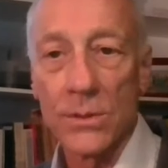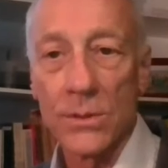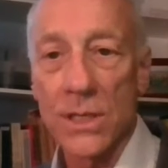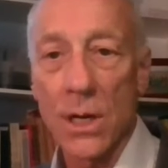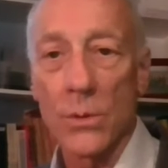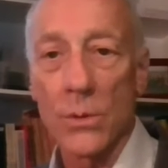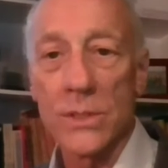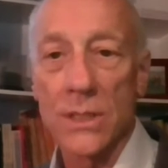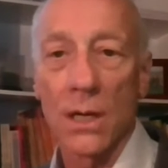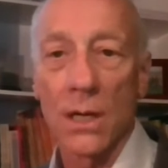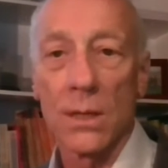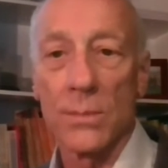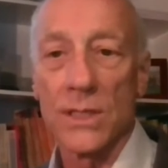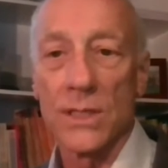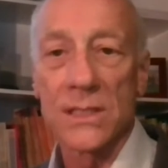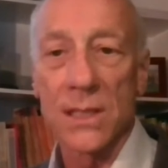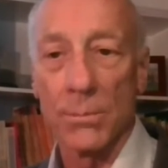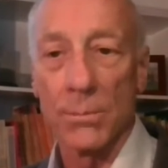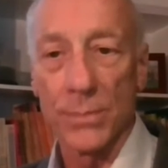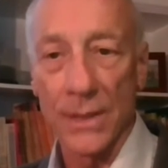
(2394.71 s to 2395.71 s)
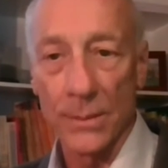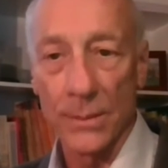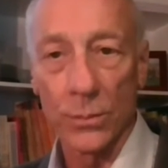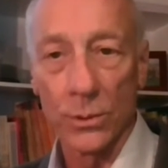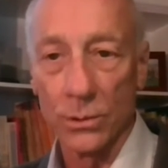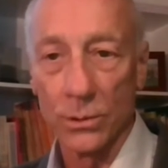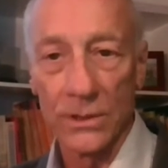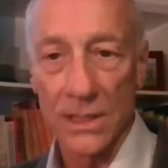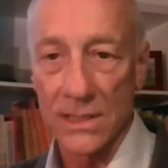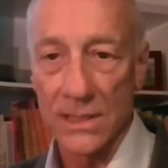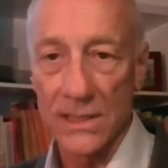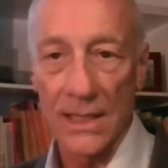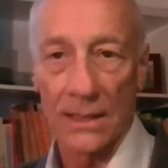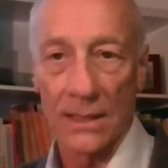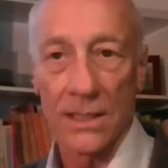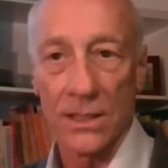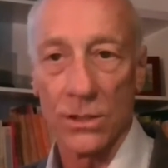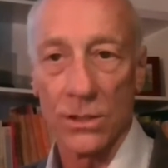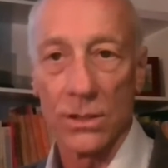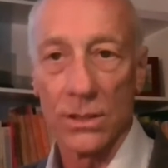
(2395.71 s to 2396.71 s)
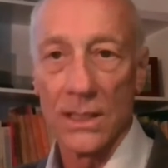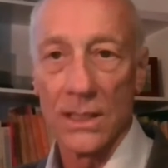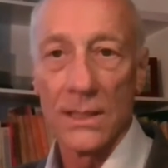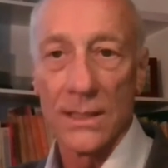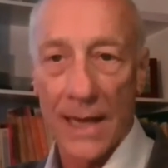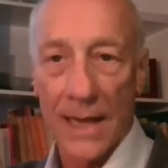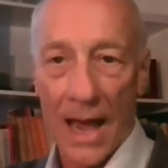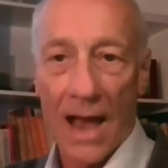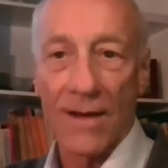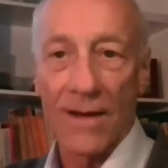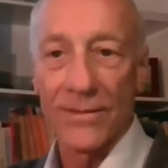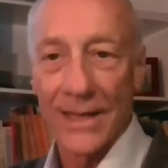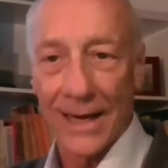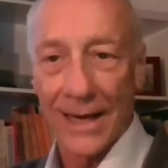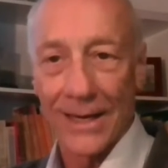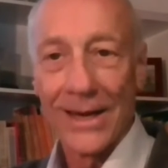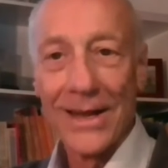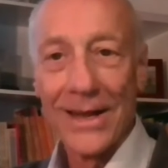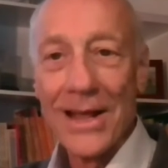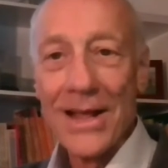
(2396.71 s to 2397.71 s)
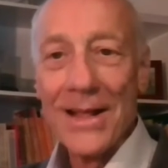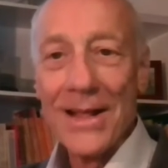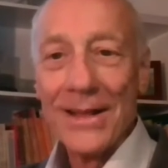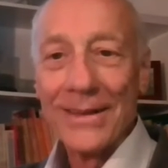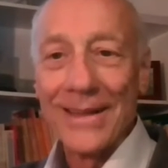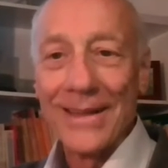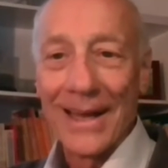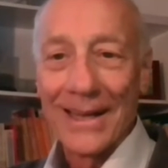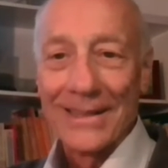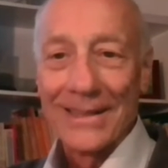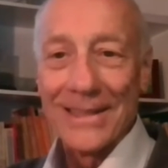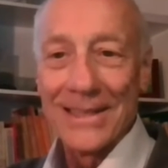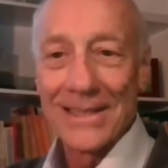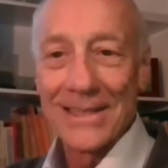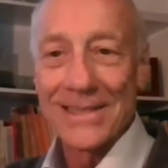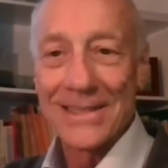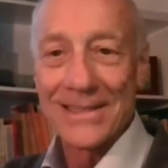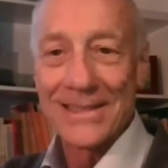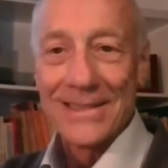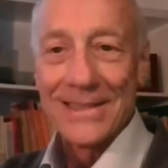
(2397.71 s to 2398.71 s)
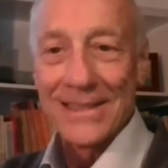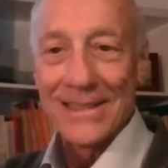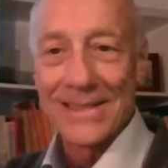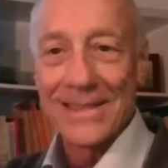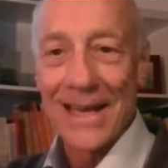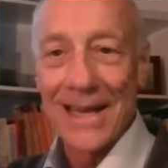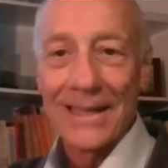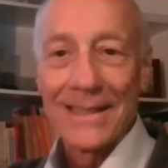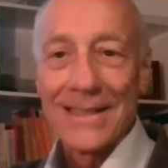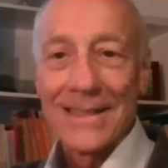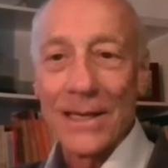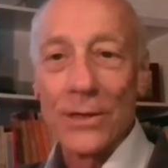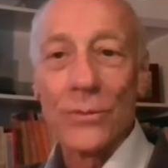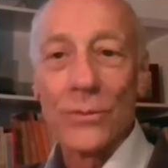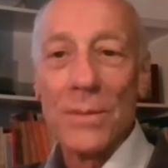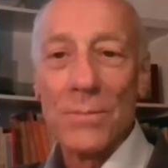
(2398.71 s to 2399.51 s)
There's always going to be some people who dissent, and you need to have that dissenting